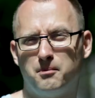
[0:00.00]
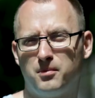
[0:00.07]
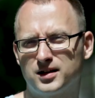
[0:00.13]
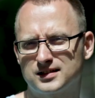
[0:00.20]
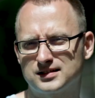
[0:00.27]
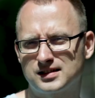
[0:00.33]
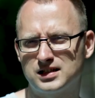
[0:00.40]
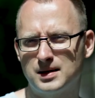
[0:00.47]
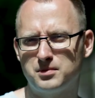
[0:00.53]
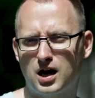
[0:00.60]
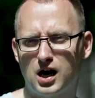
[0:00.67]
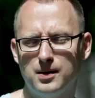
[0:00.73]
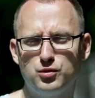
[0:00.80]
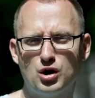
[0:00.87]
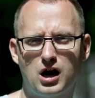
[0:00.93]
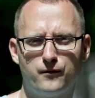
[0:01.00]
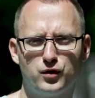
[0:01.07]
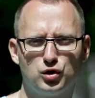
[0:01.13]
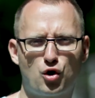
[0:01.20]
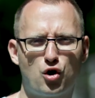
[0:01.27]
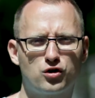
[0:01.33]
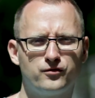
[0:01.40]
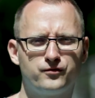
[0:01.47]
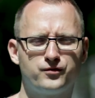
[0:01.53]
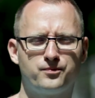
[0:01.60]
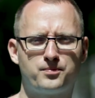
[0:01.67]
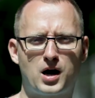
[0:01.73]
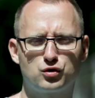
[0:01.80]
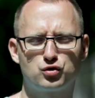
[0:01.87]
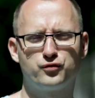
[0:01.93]
But at the same time, you have a lot of
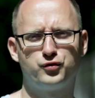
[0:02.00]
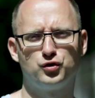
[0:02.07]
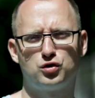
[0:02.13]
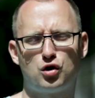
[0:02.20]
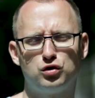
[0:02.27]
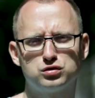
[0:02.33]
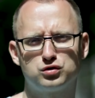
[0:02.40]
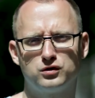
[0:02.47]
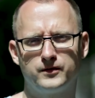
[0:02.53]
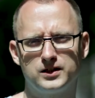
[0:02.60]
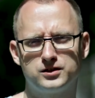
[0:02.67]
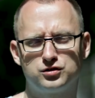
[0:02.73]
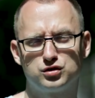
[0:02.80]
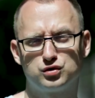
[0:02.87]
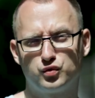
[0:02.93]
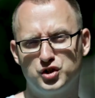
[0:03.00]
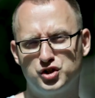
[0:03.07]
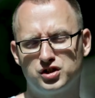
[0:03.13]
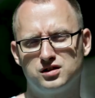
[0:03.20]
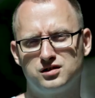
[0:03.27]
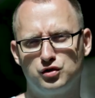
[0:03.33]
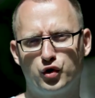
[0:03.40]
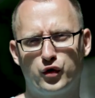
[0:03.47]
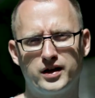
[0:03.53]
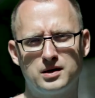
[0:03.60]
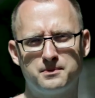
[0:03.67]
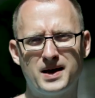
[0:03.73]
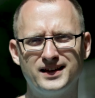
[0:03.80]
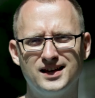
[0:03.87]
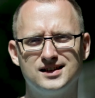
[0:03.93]
powerful also investors, which is the
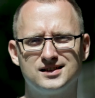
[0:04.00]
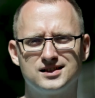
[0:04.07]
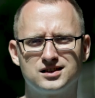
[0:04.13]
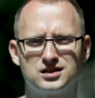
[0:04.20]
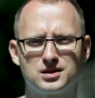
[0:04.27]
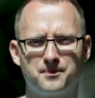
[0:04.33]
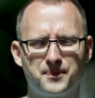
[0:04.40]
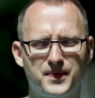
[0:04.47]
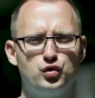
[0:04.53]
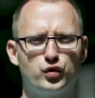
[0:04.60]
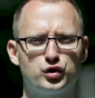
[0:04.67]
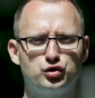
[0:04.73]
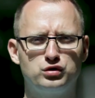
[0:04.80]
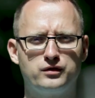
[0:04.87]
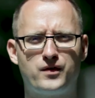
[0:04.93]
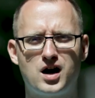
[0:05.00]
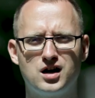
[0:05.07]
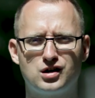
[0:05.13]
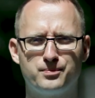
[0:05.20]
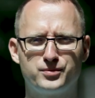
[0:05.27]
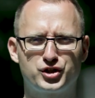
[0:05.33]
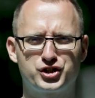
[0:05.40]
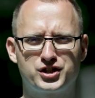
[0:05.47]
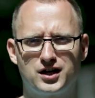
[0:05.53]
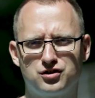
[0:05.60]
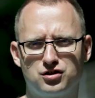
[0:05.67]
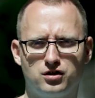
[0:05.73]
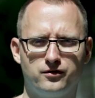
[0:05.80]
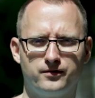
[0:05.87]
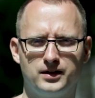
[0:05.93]
Ukrainian banking system. If you were to divide up the
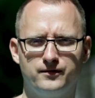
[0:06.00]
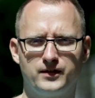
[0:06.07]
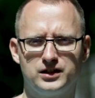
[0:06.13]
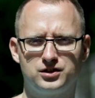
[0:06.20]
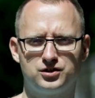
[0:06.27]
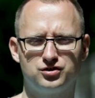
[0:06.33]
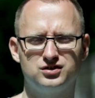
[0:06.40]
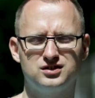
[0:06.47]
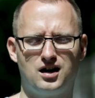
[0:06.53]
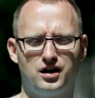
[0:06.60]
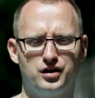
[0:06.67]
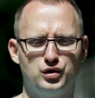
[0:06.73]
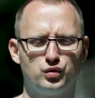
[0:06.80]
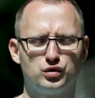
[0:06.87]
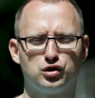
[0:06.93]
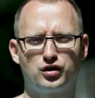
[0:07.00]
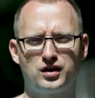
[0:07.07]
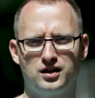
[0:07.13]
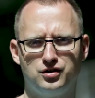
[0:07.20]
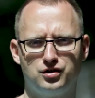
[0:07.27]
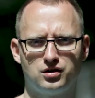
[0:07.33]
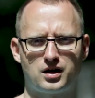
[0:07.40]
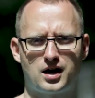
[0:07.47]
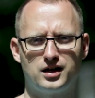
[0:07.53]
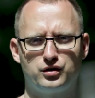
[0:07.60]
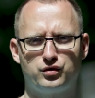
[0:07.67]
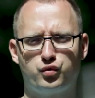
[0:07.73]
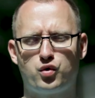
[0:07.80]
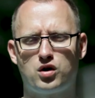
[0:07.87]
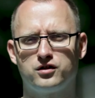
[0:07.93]
share of investors, you would look
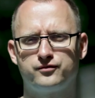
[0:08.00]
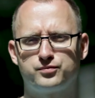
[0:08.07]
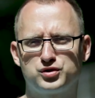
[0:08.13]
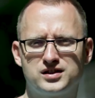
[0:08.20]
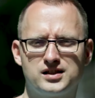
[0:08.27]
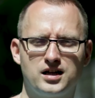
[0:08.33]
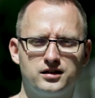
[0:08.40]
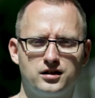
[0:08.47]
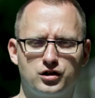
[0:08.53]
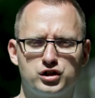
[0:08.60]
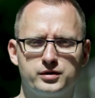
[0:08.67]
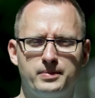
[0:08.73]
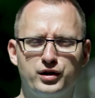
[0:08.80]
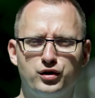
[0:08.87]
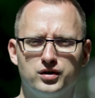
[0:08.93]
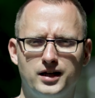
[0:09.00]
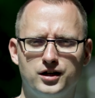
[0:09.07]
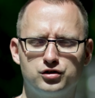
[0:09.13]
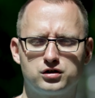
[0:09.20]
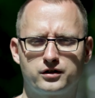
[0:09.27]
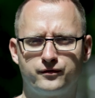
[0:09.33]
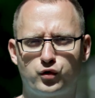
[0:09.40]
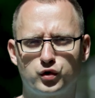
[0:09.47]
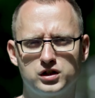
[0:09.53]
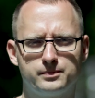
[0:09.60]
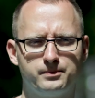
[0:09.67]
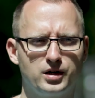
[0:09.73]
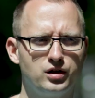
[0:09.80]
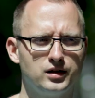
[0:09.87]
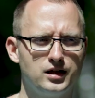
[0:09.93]
at 12% that are speculators, are foreign
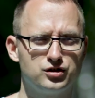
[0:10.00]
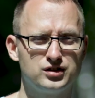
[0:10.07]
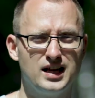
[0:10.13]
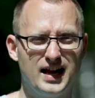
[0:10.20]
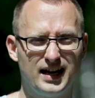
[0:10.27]
speculators,